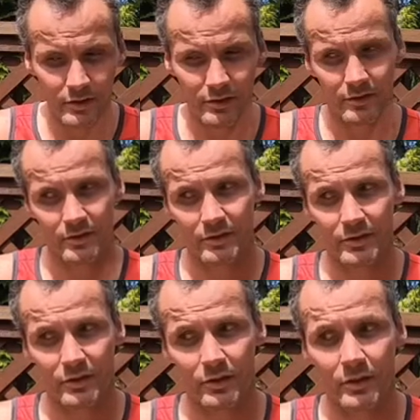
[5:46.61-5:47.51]
So
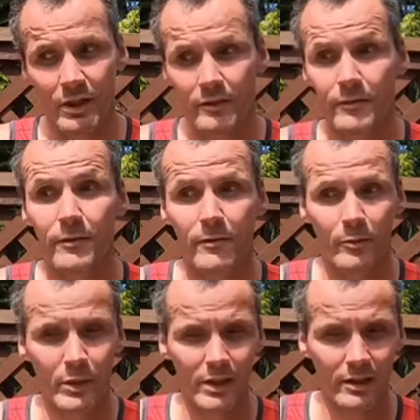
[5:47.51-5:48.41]
for
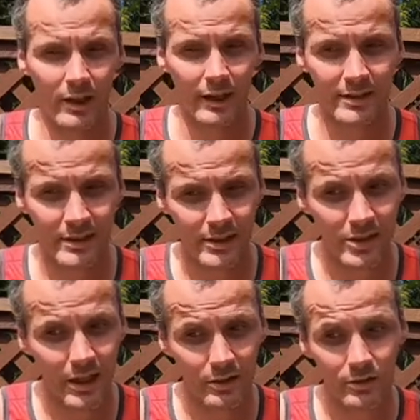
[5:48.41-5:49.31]
me, I see
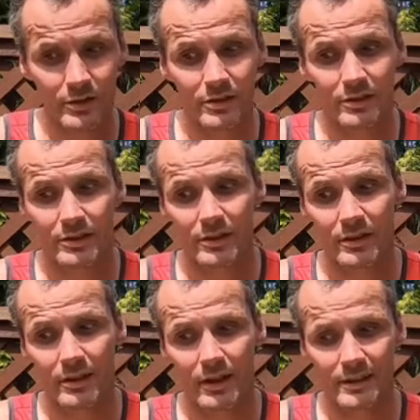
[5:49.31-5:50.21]
shadows. I
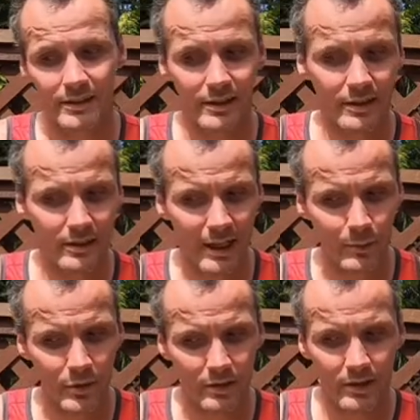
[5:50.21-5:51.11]
see light.
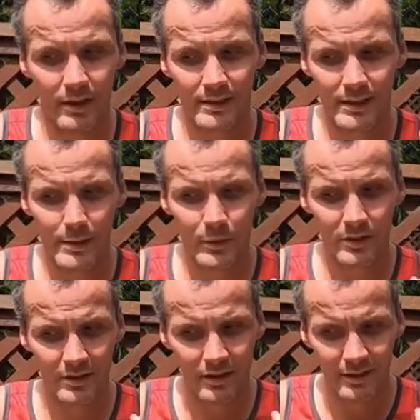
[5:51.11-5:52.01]
I see when the
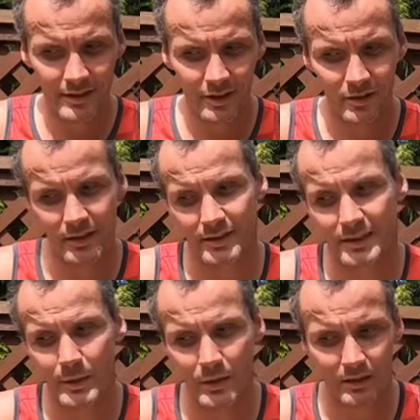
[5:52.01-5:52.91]
sun's out. I see when the
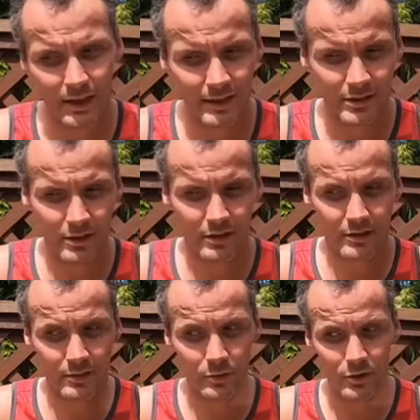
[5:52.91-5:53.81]
light is on in the room.